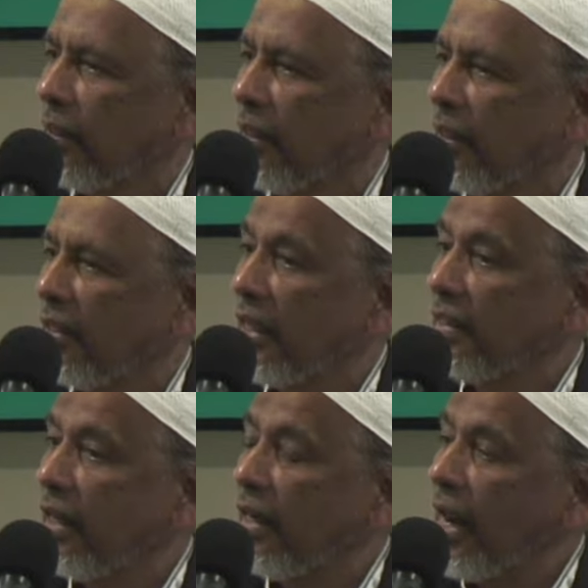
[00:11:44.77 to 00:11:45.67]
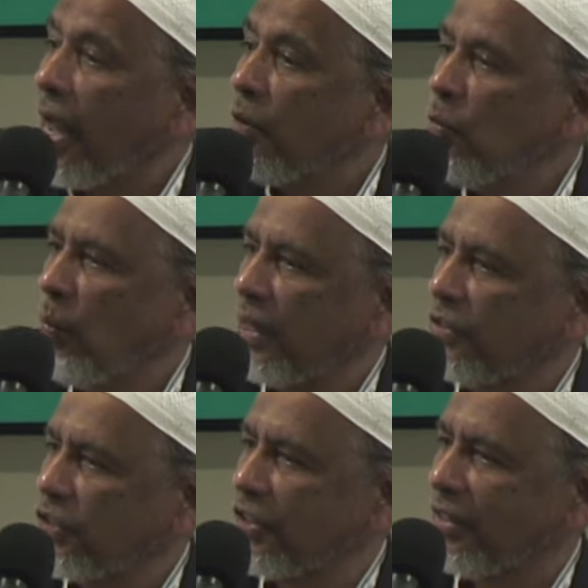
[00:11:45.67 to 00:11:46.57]
The, the, the
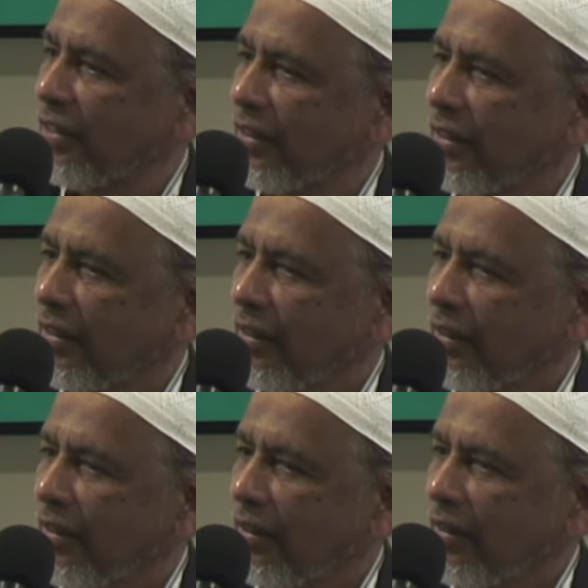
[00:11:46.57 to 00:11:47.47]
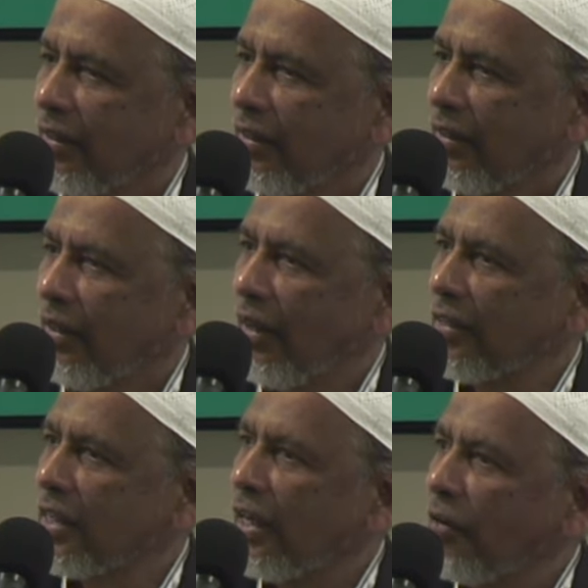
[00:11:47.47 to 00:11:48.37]
language,
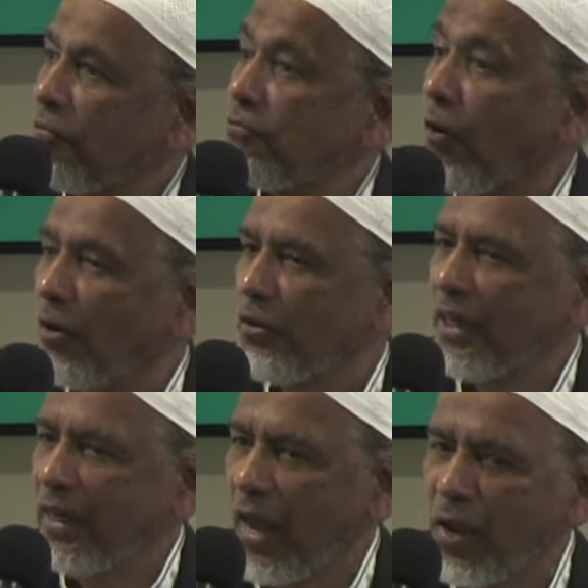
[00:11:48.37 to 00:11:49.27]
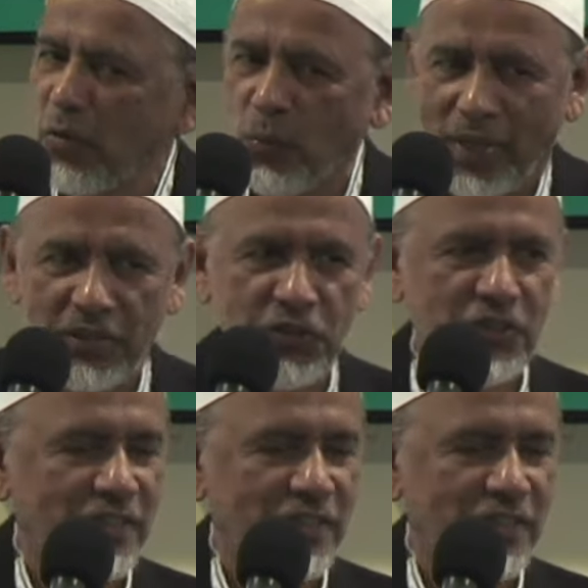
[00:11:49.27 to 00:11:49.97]
it's like a foreign language.